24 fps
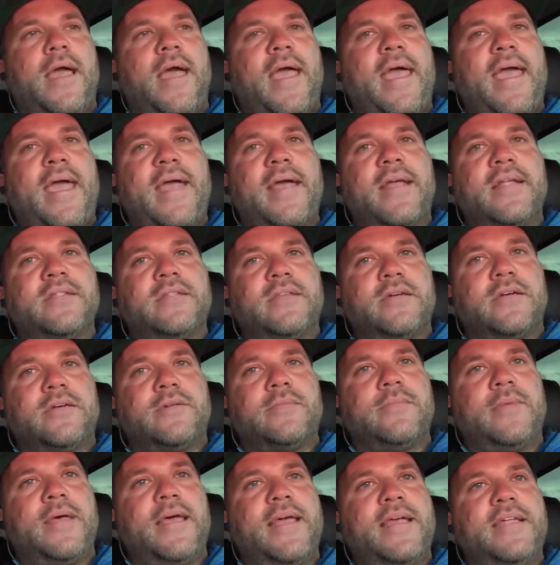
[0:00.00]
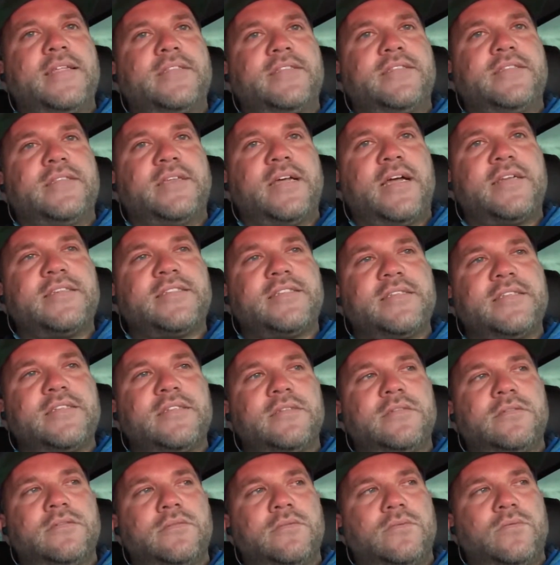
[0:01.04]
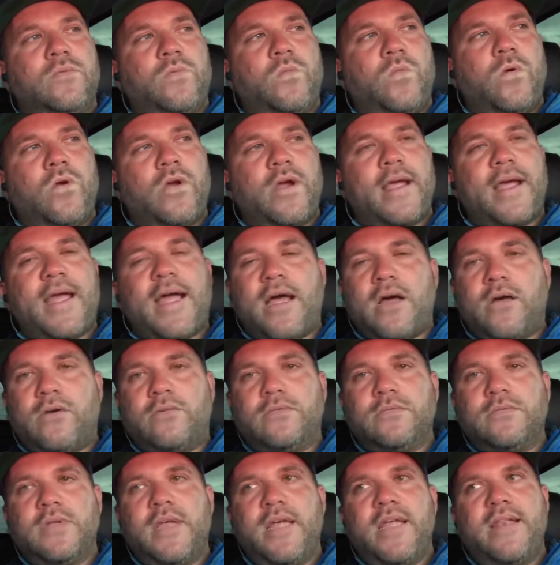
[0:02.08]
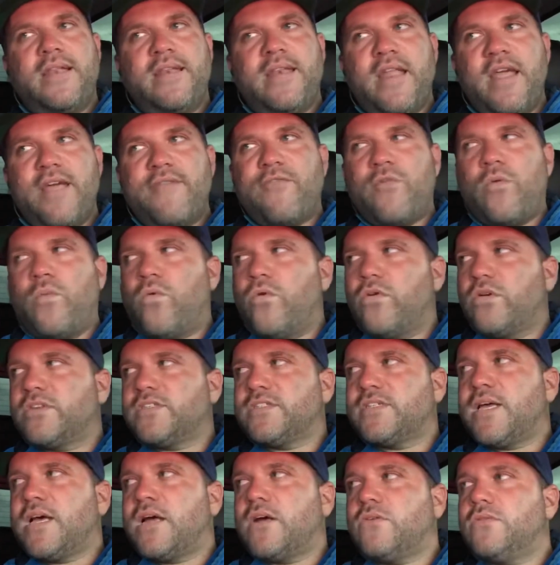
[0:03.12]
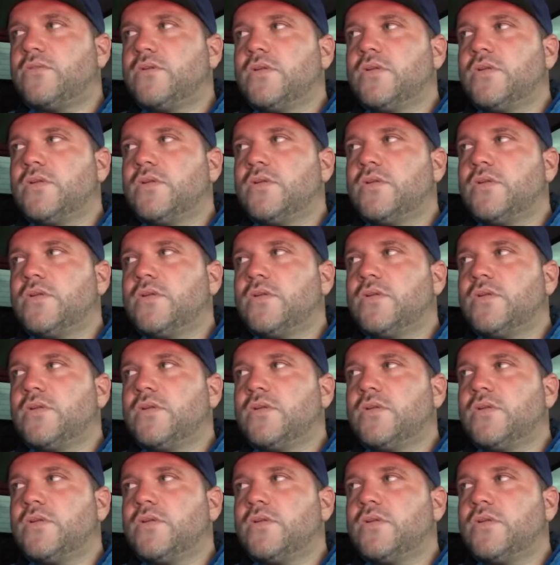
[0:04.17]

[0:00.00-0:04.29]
and it doesn't work out. It never works out